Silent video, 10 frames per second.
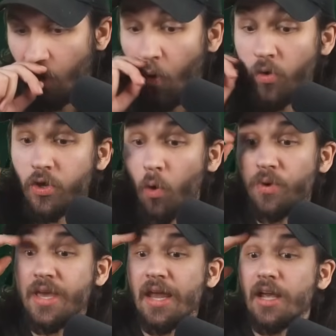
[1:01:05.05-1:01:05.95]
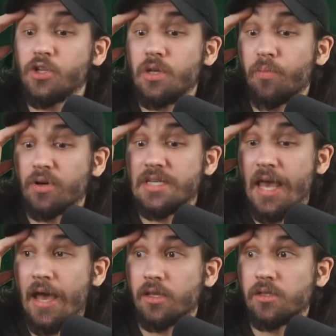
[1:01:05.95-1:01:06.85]
Oh, yo, we can't actually
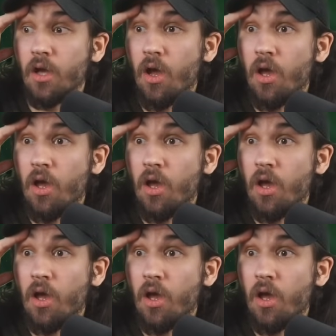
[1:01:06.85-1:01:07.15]
protect.